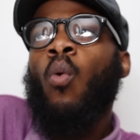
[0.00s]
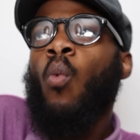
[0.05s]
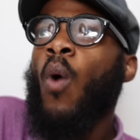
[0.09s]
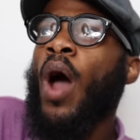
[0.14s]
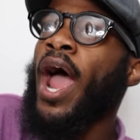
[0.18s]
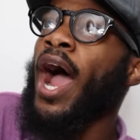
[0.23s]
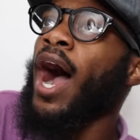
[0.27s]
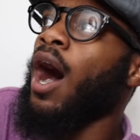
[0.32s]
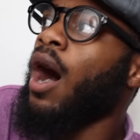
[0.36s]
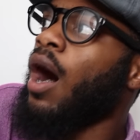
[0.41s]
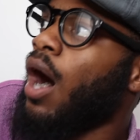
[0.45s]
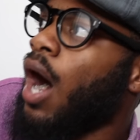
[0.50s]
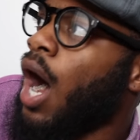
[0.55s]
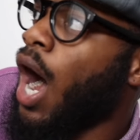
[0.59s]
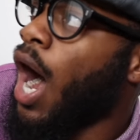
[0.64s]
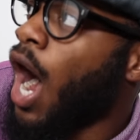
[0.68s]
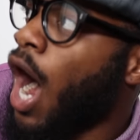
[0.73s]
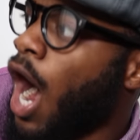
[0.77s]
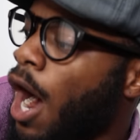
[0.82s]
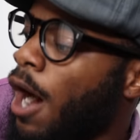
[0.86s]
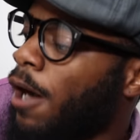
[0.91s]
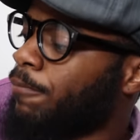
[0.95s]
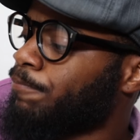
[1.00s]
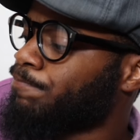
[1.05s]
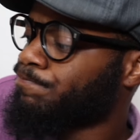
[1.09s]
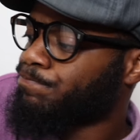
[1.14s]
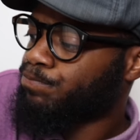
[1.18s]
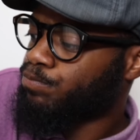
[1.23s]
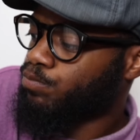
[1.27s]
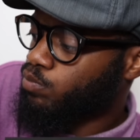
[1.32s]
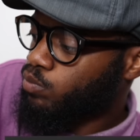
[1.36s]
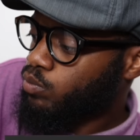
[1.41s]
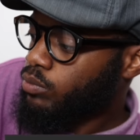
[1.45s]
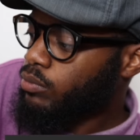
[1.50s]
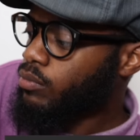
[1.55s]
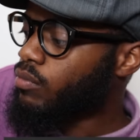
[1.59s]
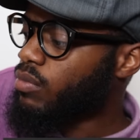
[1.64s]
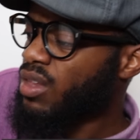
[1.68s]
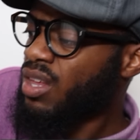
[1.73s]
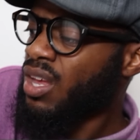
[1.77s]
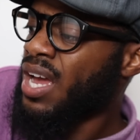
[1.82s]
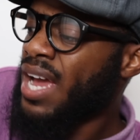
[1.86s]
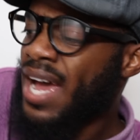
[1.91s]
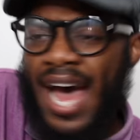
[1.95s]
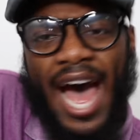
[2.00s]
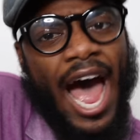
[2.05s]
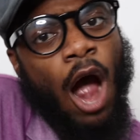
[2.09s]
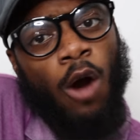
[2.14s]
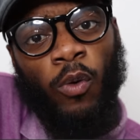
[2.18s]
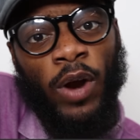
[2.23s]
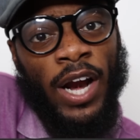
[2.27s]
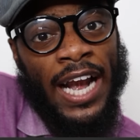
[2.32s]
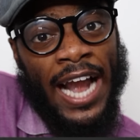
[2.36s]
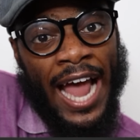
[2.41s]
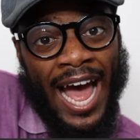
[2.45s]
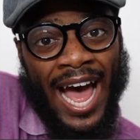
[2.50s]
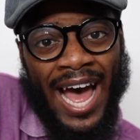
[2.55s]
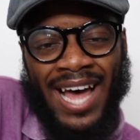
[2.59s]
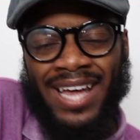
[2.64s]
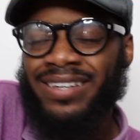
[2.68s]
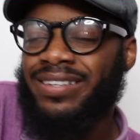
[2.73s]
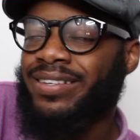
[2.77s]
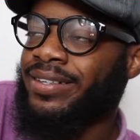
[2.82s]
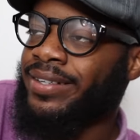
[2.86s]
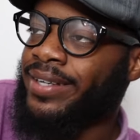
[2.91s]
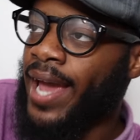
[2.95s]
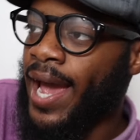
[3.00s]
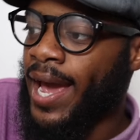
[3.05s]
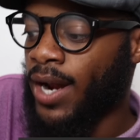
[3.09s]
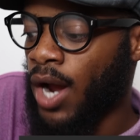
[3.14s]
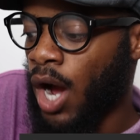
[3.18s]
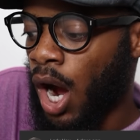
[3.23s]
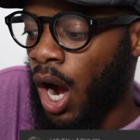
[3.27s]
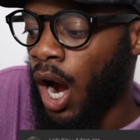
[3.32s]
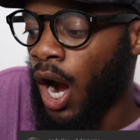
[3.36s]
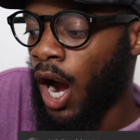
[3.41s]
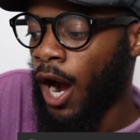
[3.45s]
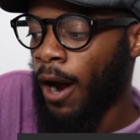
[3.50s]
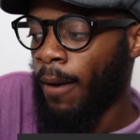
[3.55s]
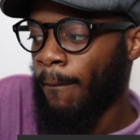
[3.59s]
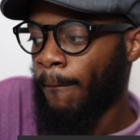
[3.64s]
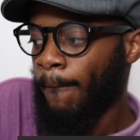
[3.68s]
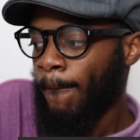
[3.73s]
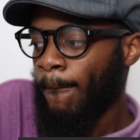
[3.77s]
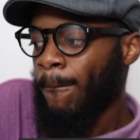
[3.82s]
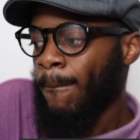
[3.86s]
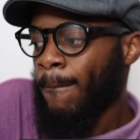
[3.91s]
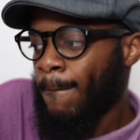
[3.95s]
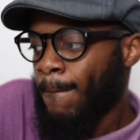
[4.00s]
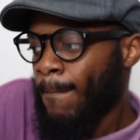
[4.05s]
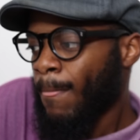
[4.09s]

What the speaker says: Well, I realized that it's a lot